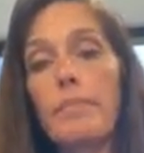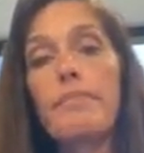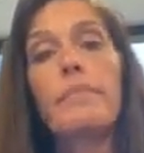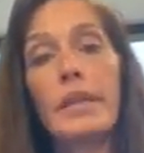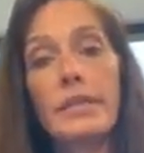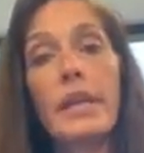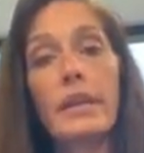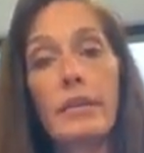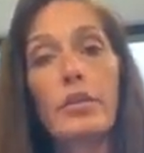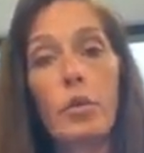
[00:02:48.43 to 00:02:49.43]

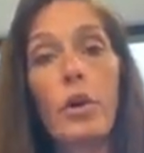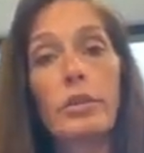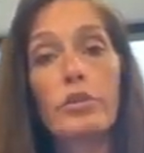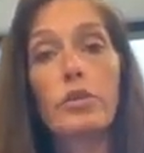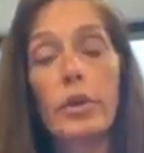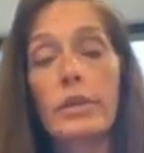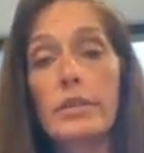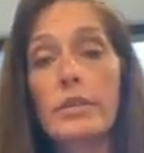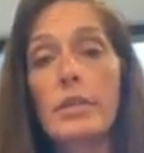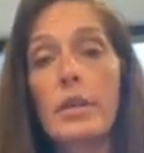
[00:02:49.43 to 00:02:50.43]
maintain their wellness during
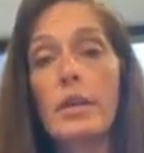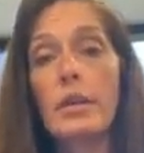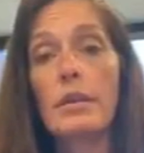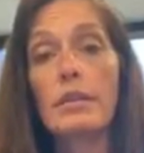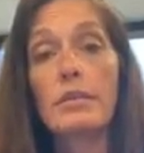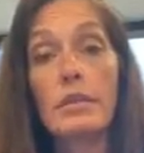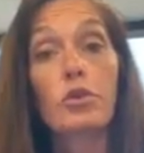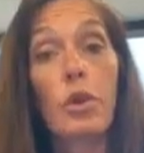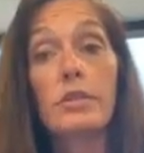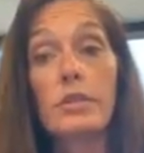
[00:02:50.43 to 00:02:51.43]
this
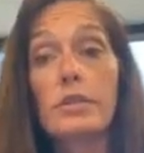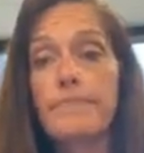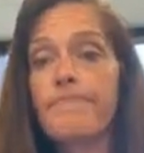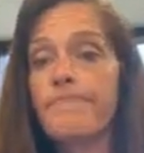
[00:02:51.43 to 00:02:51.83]
crisis.